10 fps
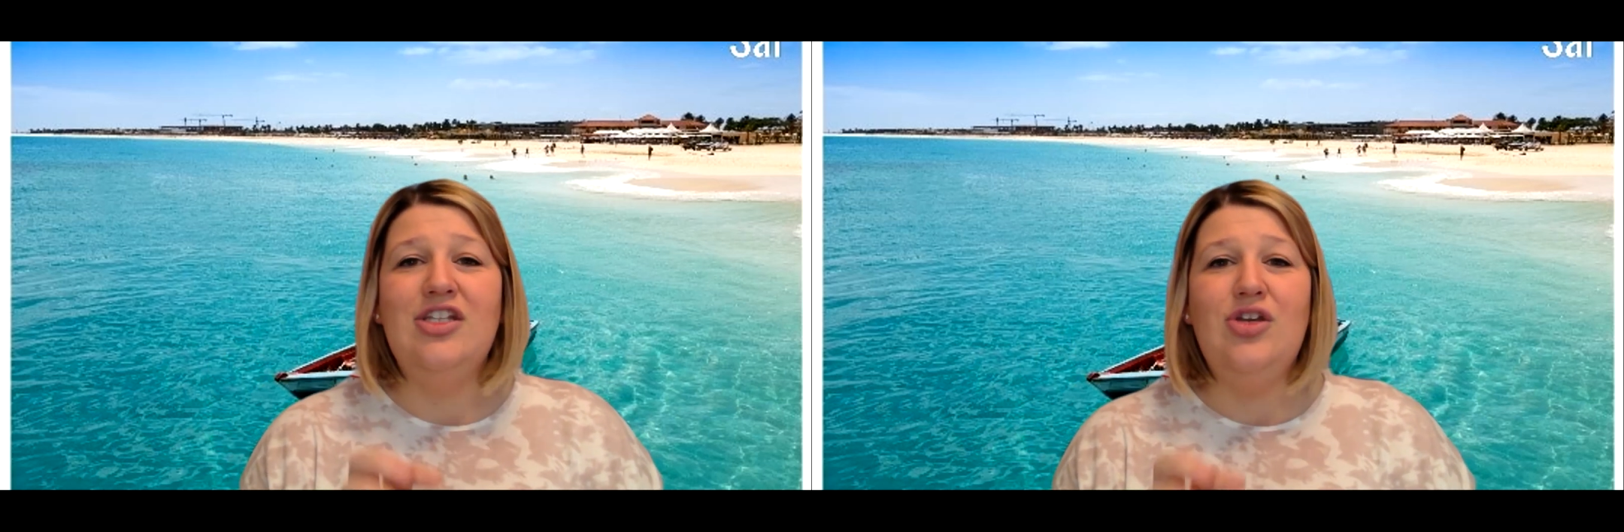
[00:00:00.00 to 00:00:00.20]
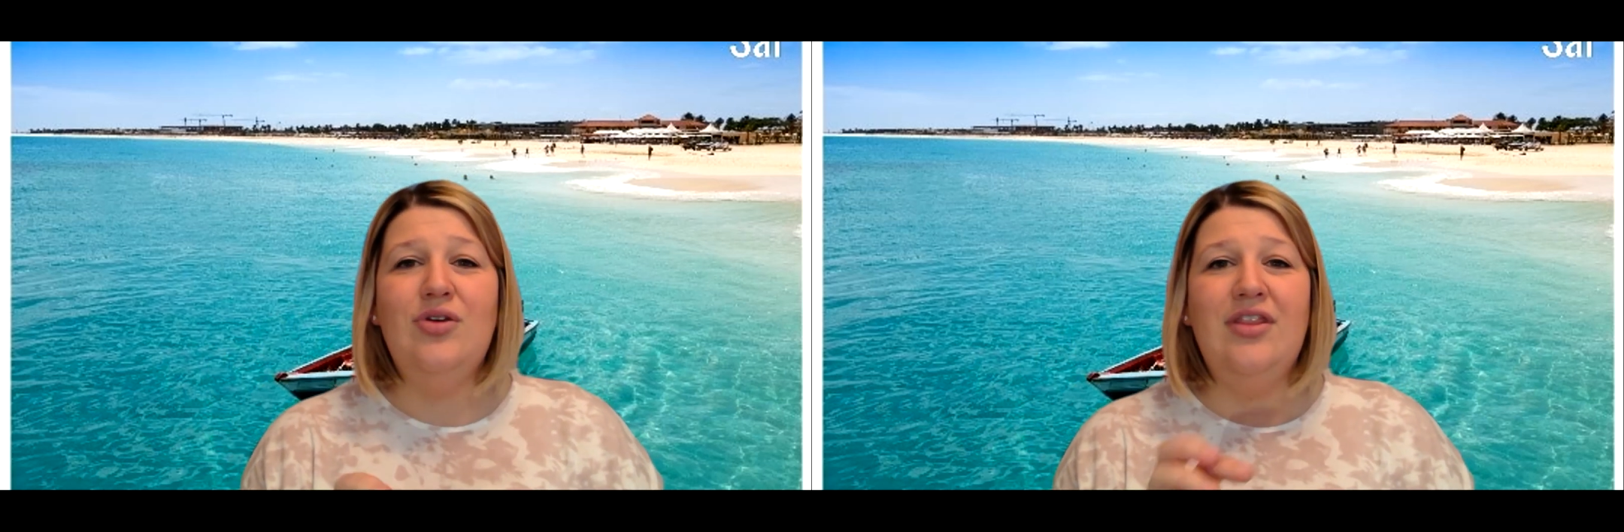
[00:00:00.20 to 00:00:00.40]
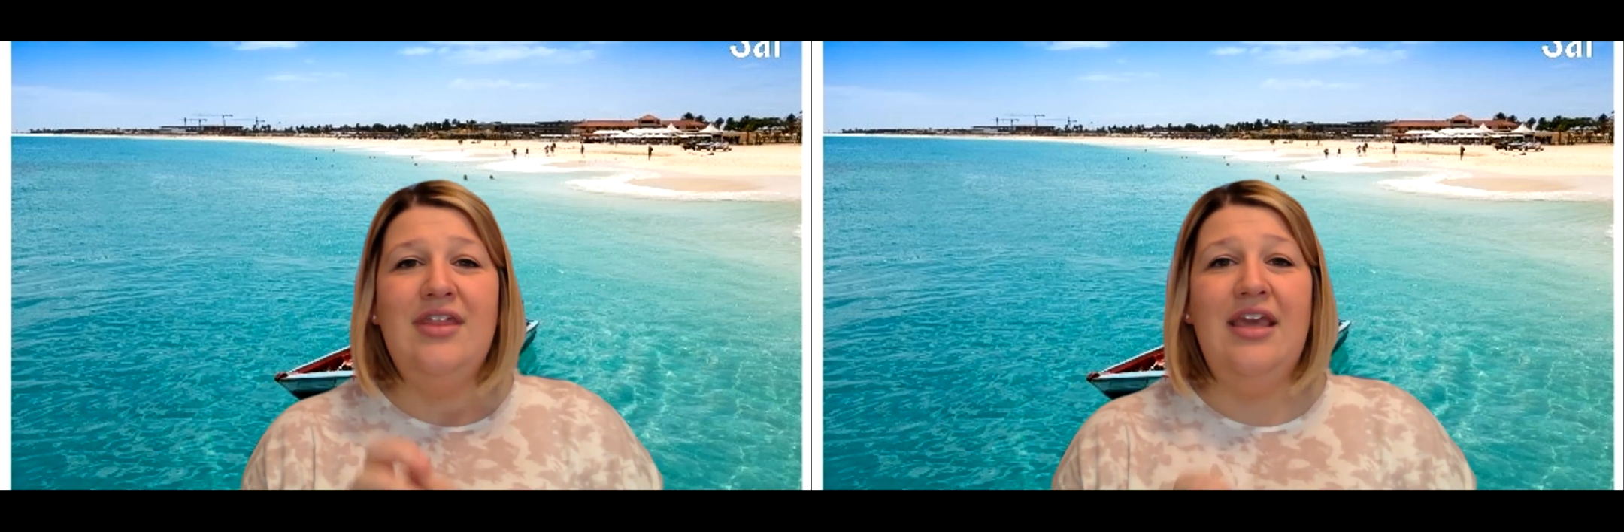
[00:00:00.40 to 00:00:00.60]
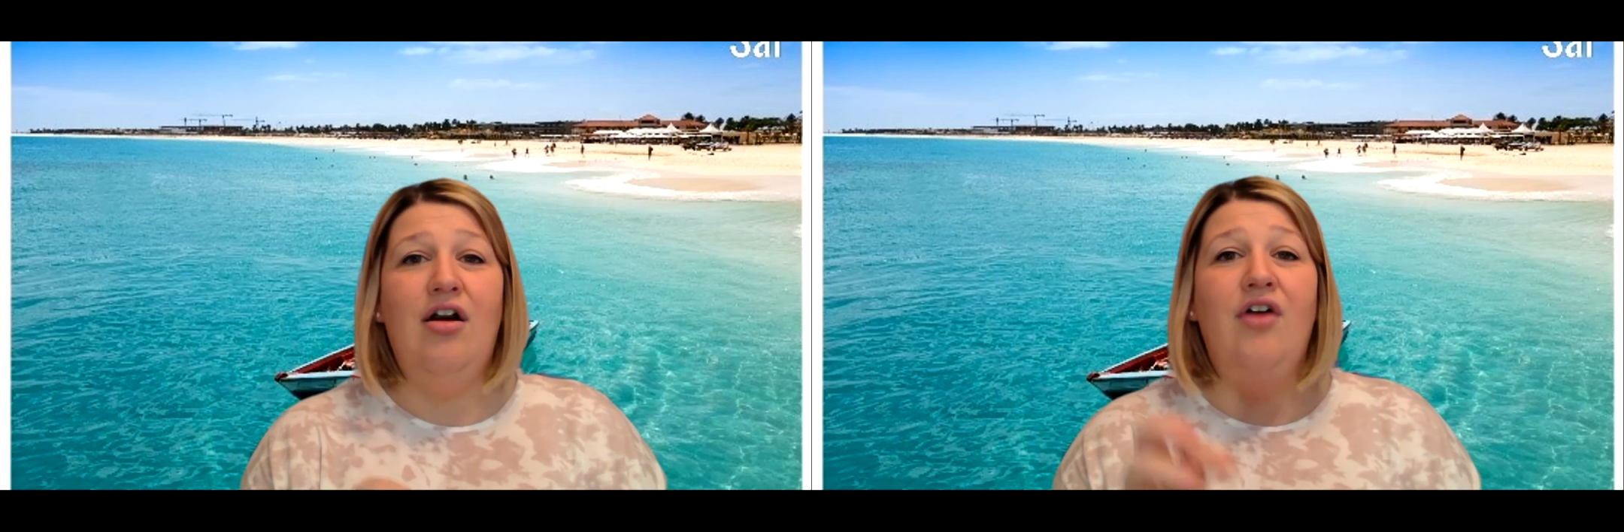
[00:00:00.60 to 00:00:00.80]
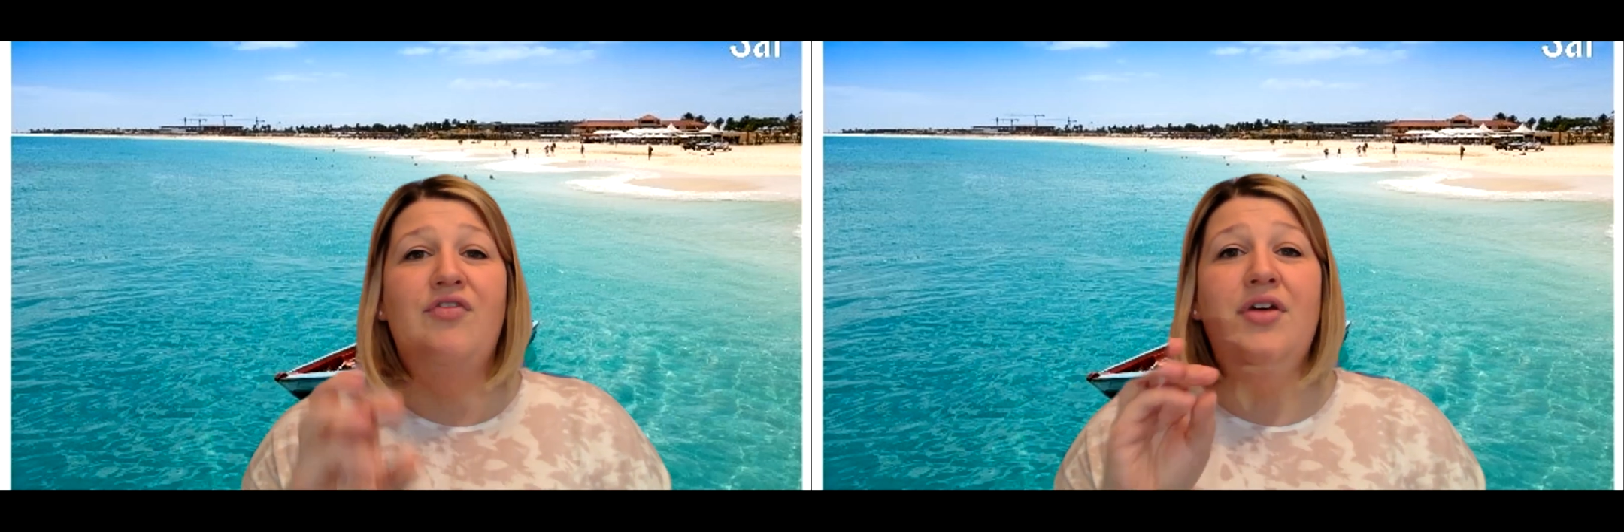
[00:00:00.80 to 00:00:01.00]
as you can think
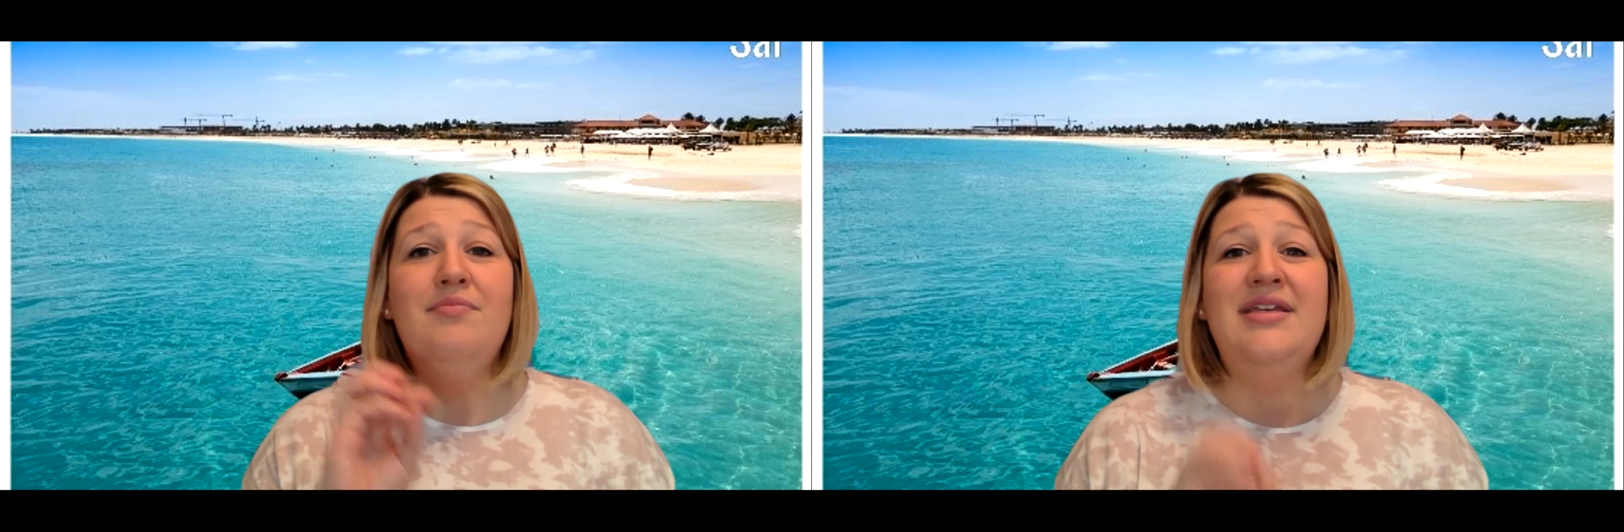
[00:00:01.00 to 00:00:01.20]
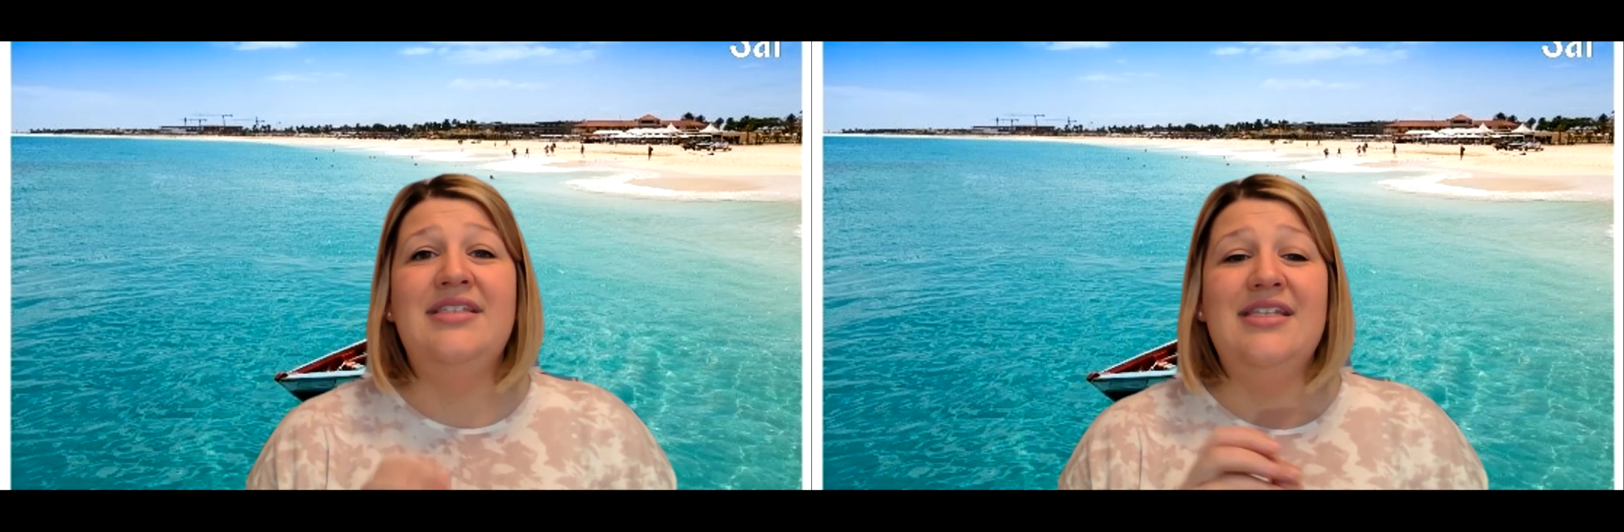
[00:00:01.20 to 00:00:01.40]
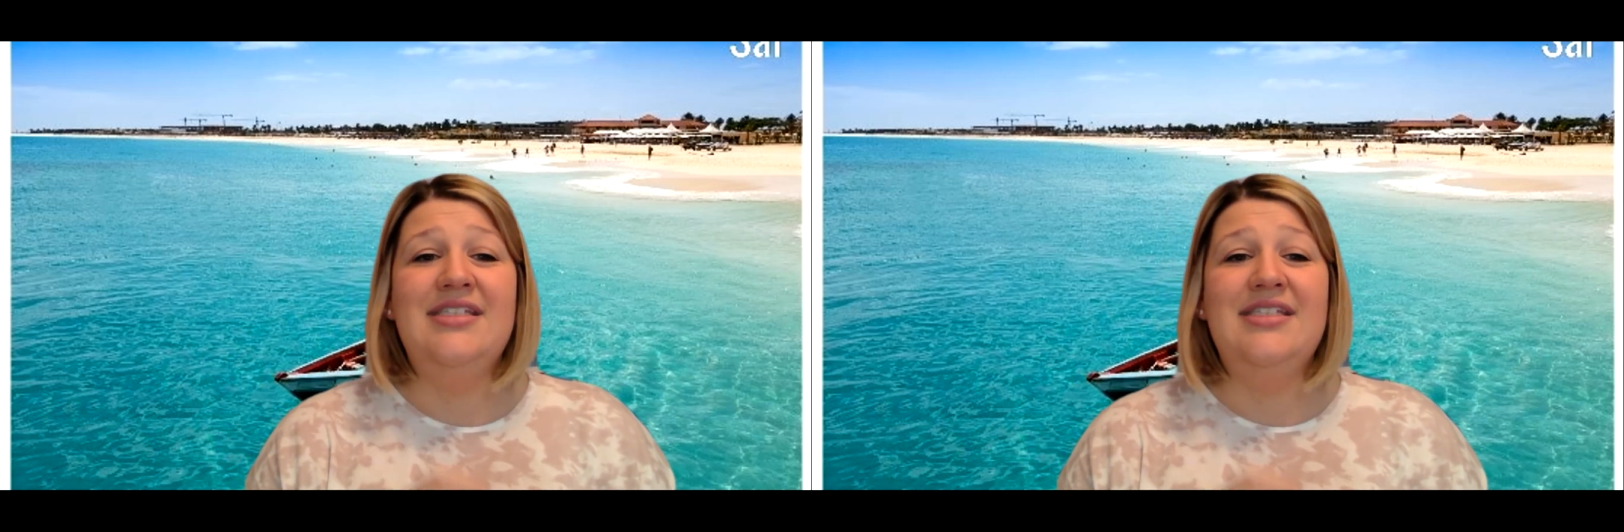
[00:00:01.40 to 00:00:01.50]
of that Mr.